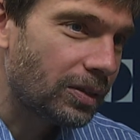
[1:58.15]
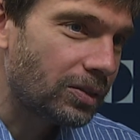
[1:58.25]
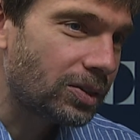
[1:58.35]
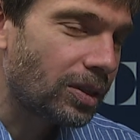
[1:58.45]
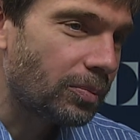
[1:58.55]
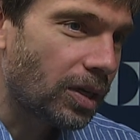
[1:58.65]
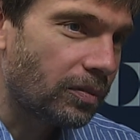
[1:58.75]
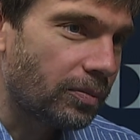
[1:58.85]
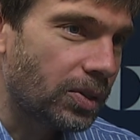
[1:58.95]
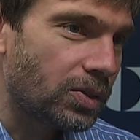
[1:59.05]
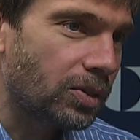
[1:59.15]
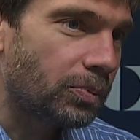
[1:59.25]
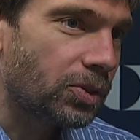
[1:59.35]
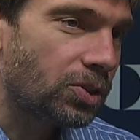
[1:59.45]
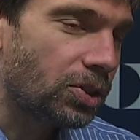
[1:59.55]
that some governments are
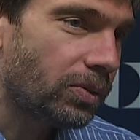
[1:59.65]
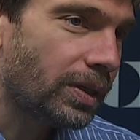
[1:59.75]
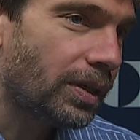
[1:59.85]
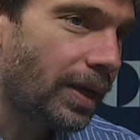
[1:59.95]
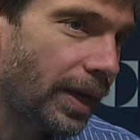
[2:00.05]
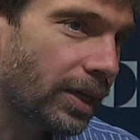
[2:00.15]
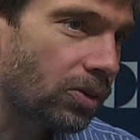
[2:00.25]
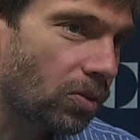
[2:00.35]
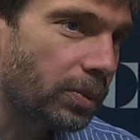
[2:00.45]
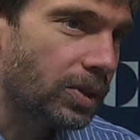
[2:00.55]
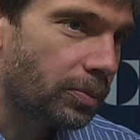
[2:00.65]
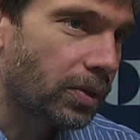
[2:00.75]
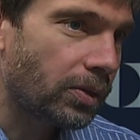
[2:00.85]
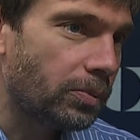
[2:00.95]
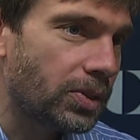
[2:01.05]
pursuing their economic
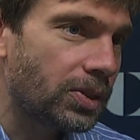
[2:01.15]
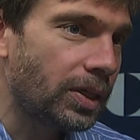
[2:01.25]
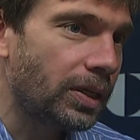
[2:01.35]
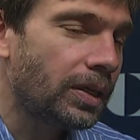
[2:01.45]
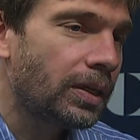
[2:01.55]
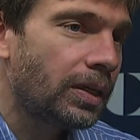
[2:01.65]
diplomacy,